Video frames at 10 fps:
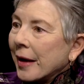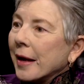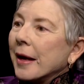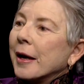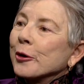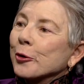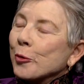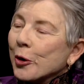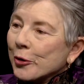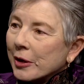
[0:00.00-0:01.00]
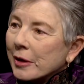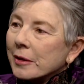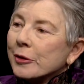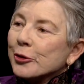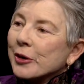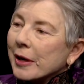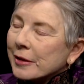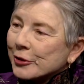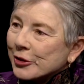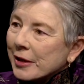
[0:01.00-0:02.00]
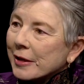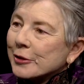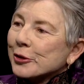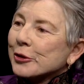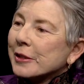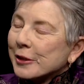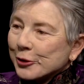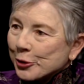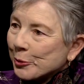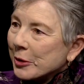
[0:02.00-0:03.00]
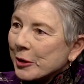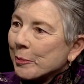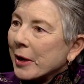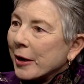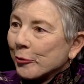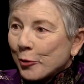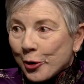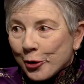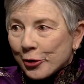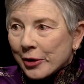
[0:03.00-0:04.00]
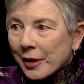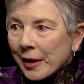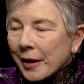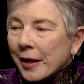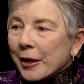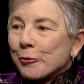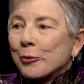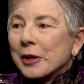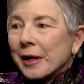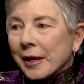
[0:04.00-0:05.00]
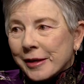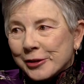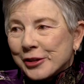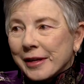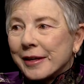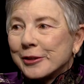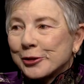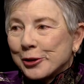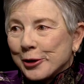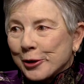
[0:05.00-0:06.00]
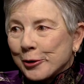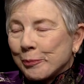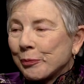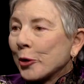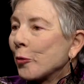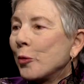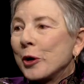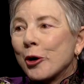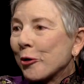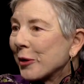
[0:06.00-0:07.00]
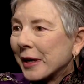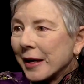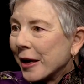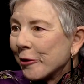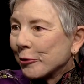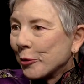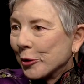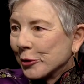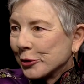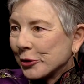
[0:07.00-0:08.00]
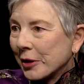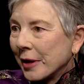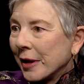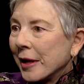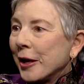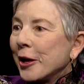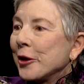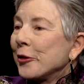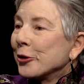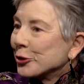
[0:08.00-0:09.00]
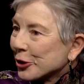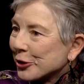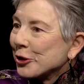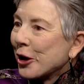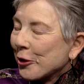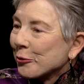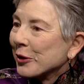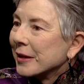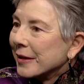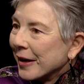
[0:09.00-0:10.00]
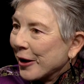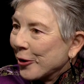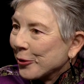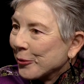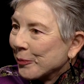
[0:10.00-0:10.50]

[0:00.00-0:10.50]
And quota in the United States tends to be a bad word. And what I say is, look, we already have quotas. They're just not written down.